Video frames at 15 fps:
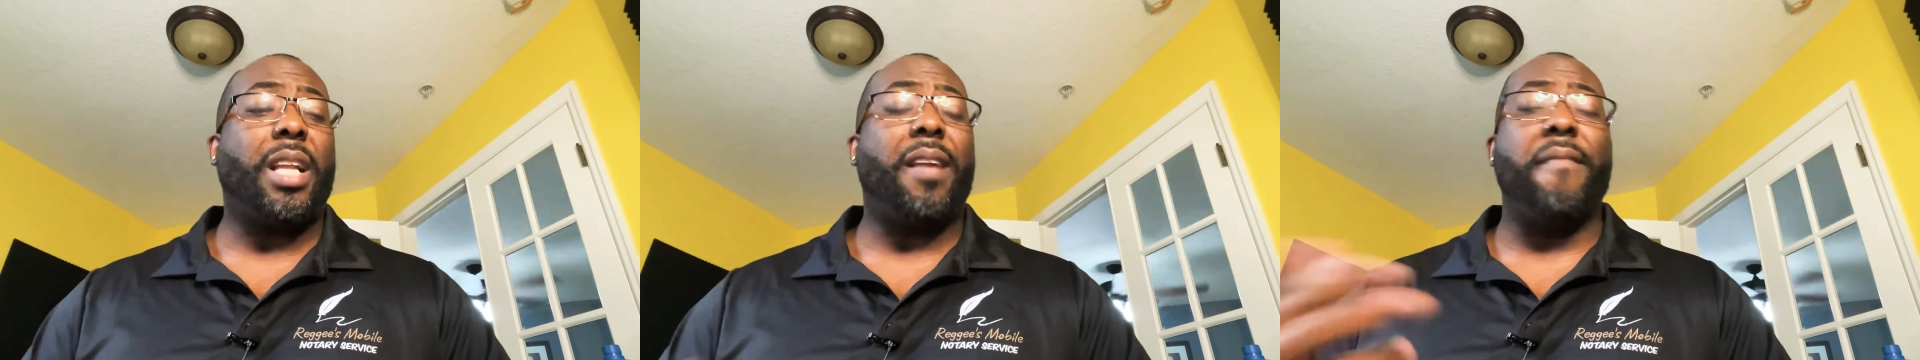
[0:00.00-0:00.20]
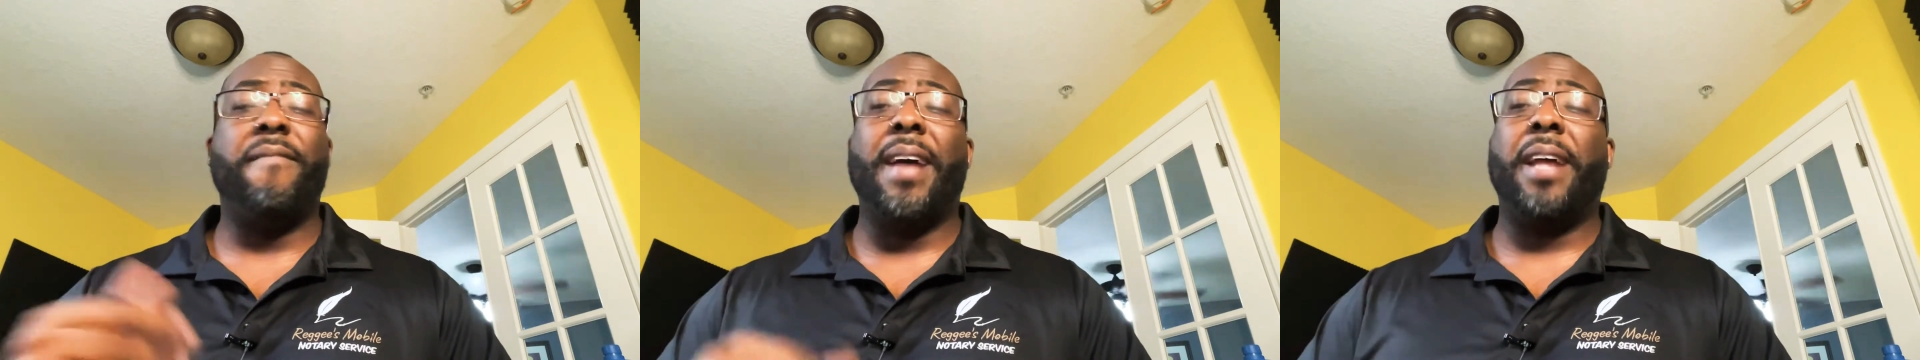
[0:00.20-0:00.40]

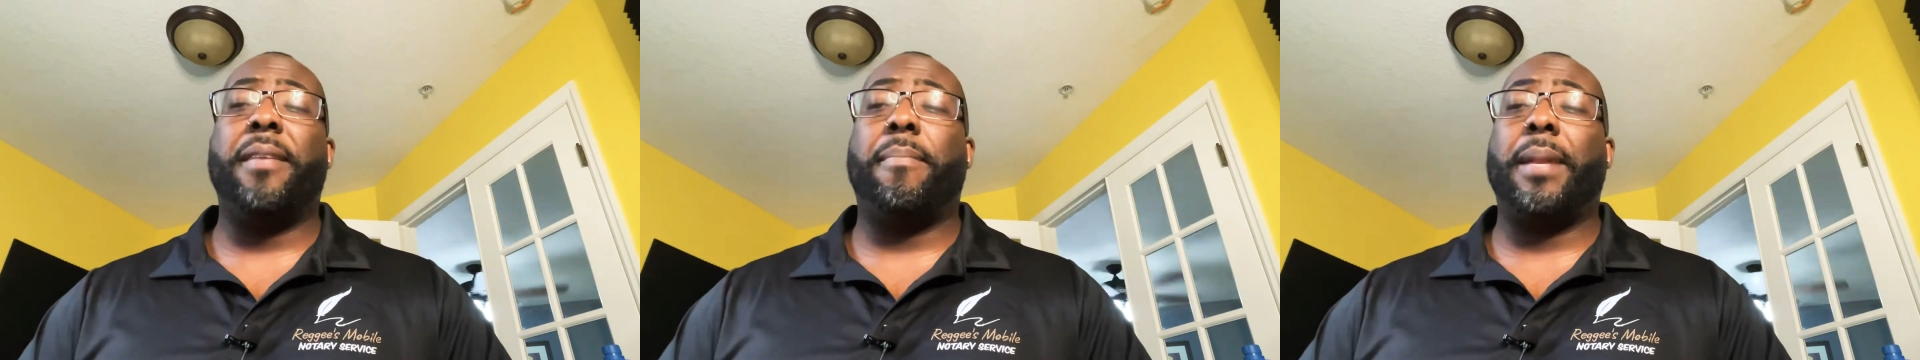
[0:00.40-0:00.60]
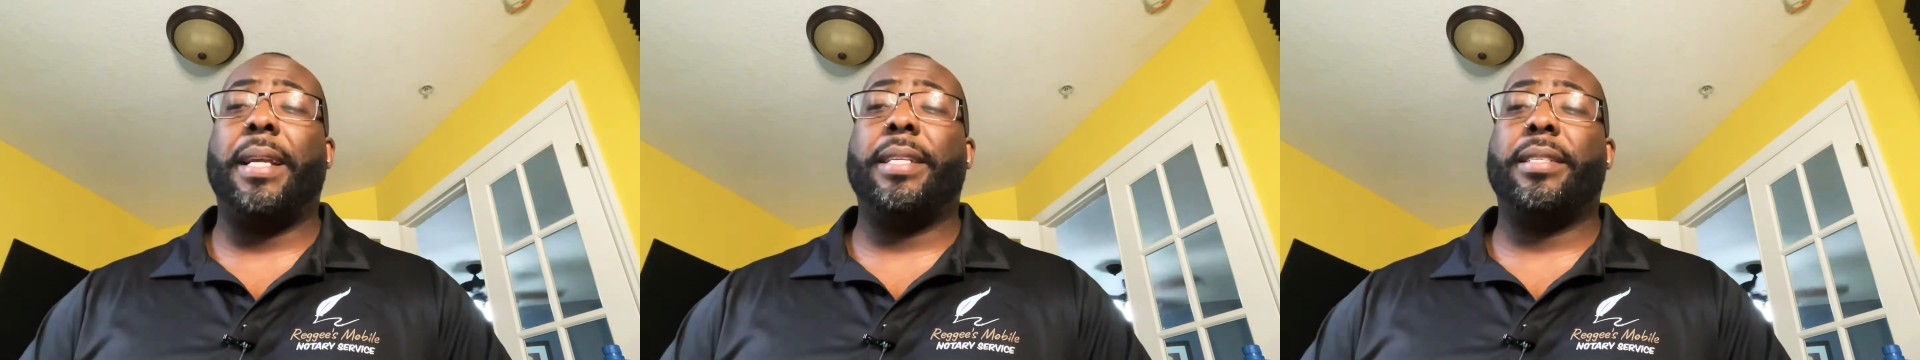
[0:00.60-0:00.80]
Found a
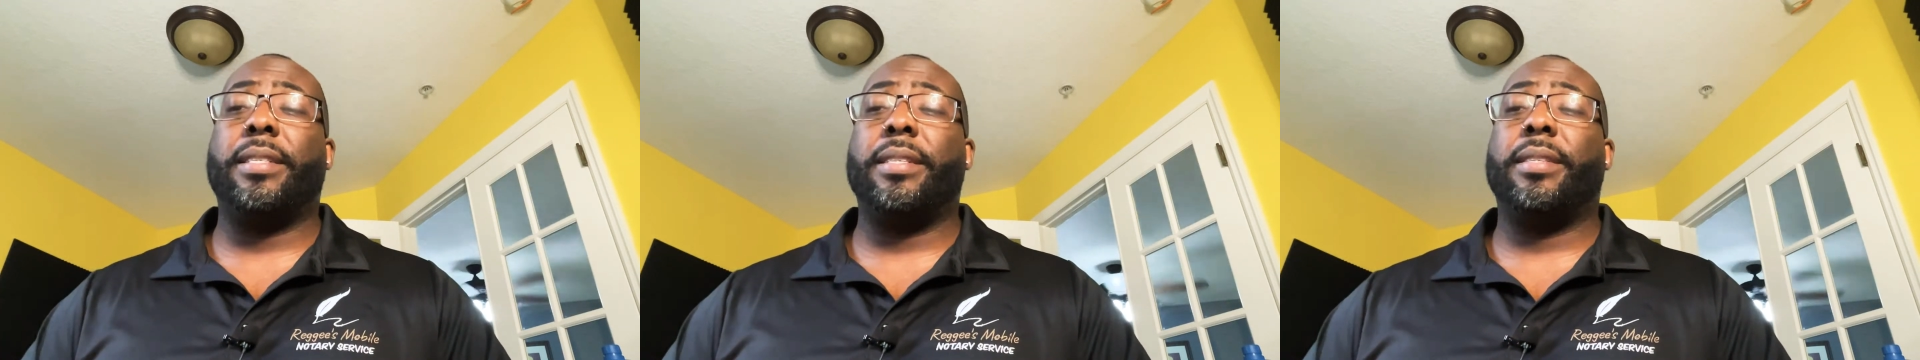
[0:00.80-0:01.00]
place to